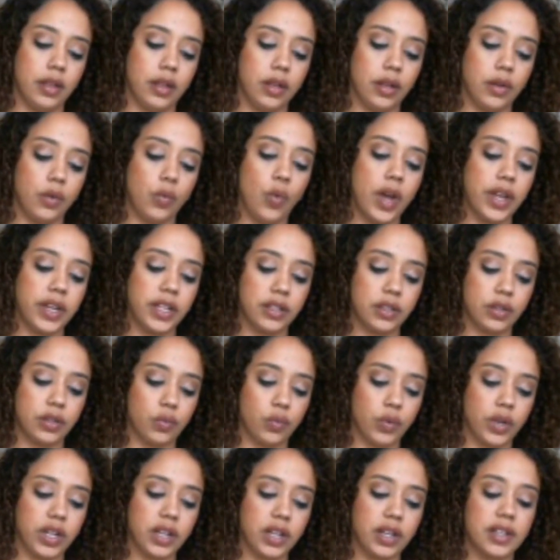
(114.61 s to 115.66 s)
Wanting to
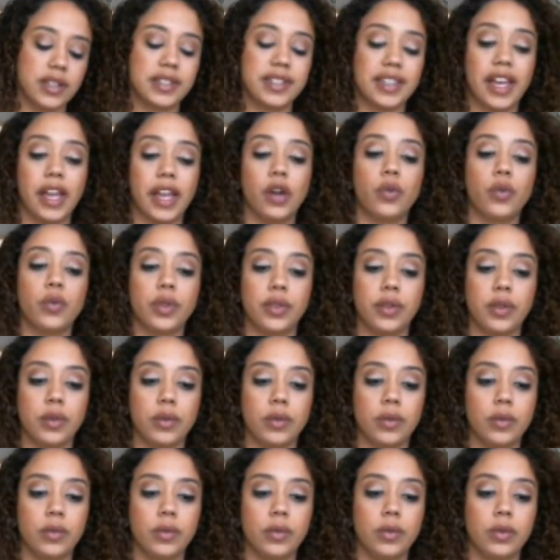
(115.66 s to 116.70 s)
reconcile with you.